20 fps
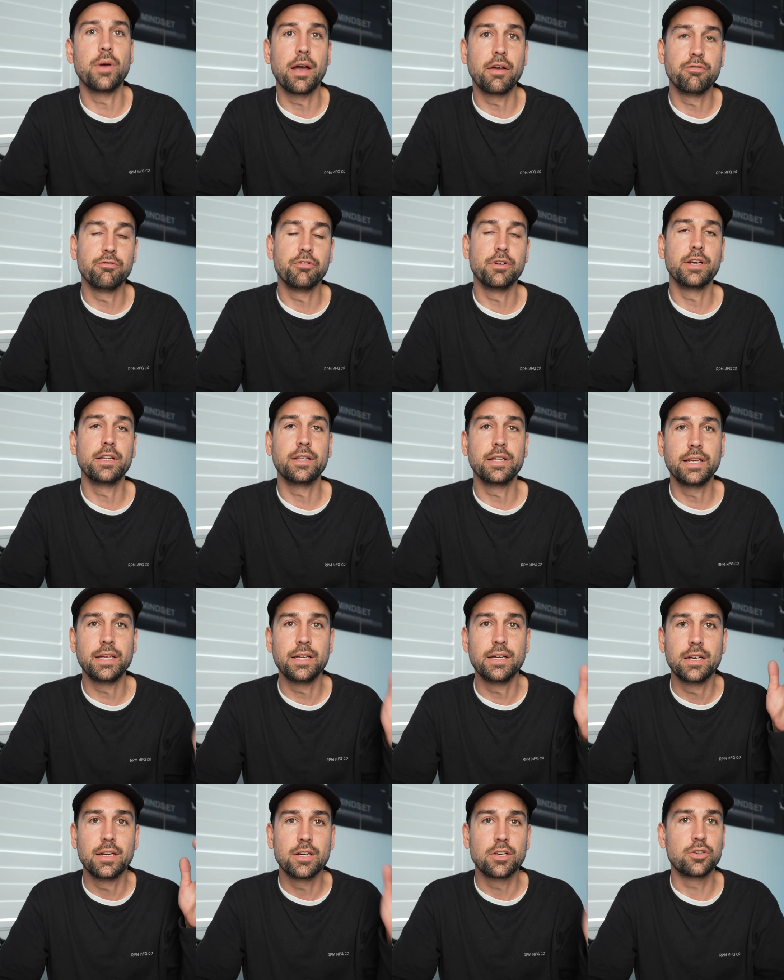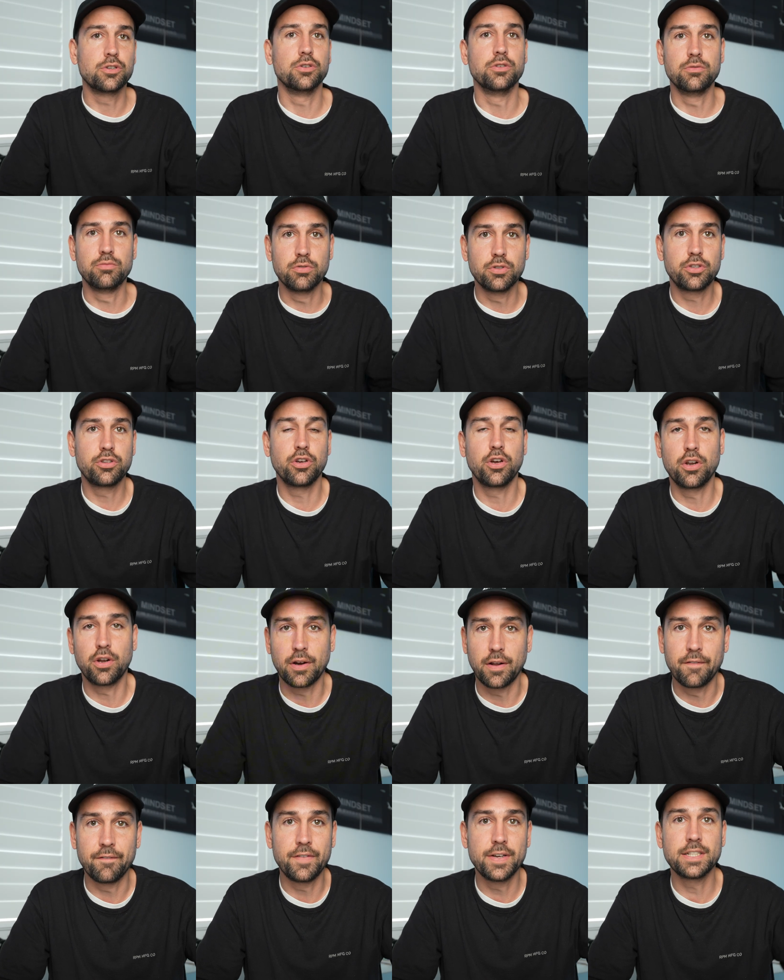a really good return on
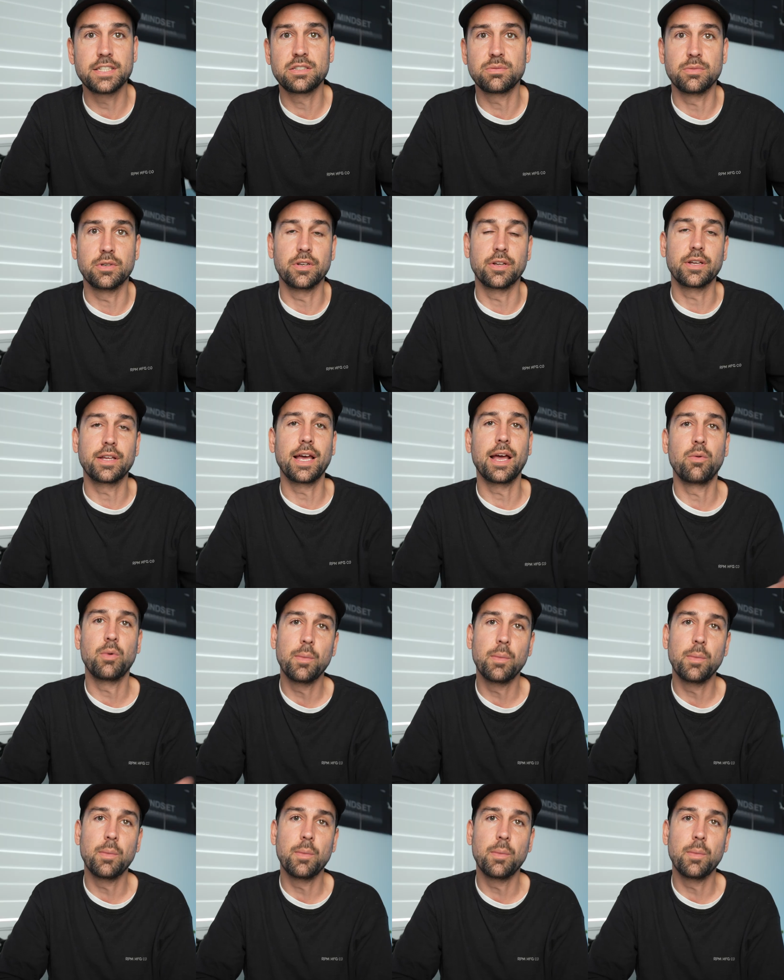investment, okay?